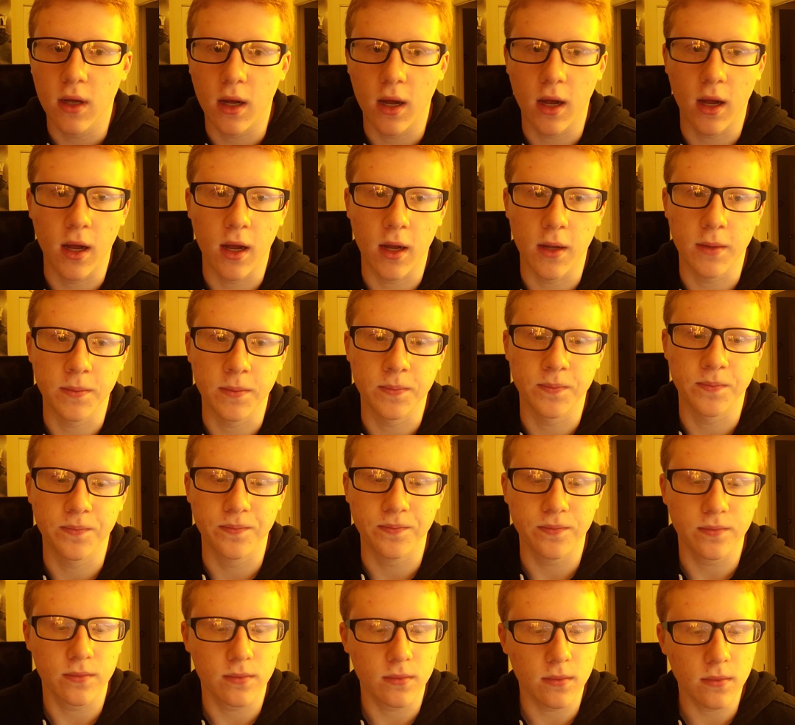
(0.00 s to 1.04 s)

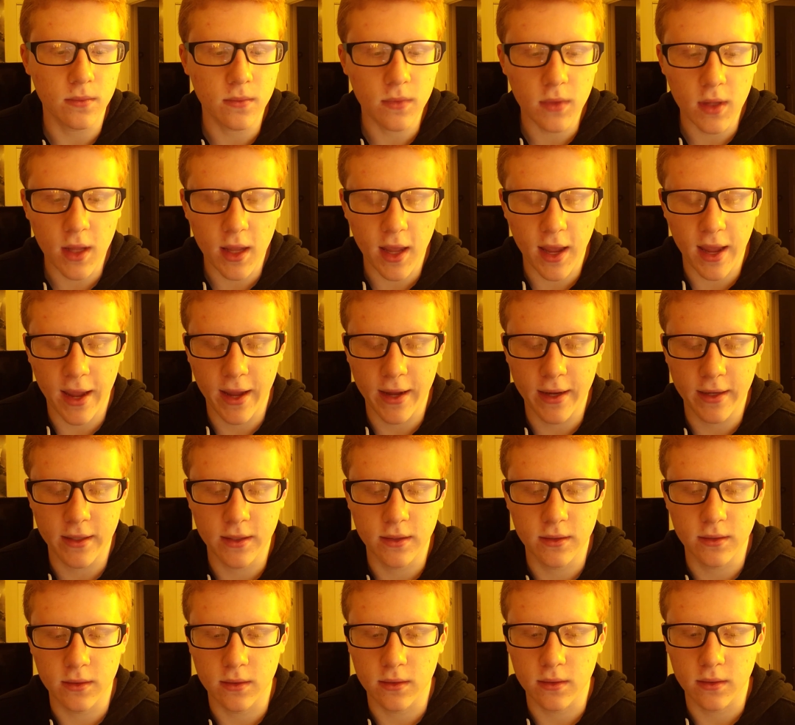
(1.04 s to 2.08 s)

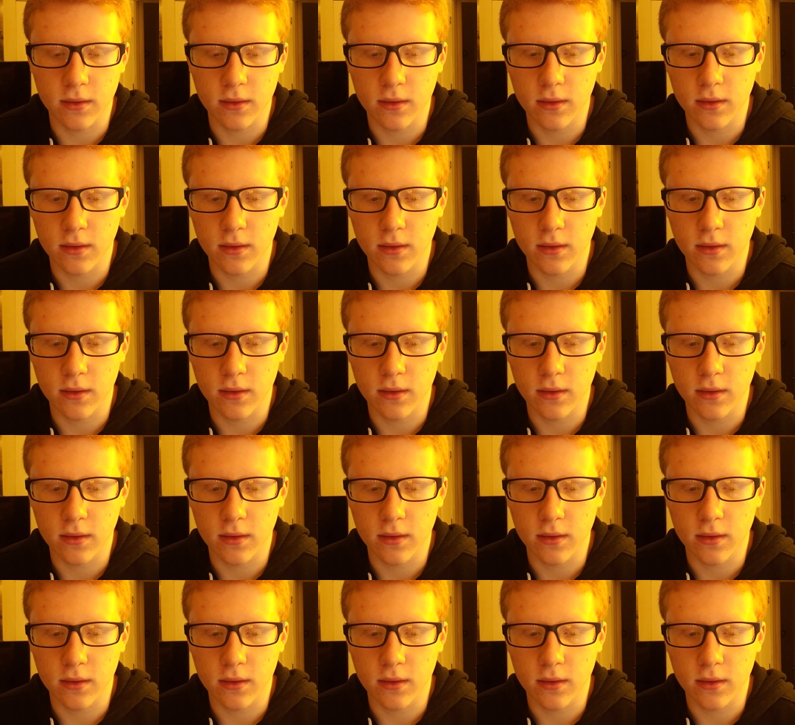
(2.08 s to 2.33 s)
And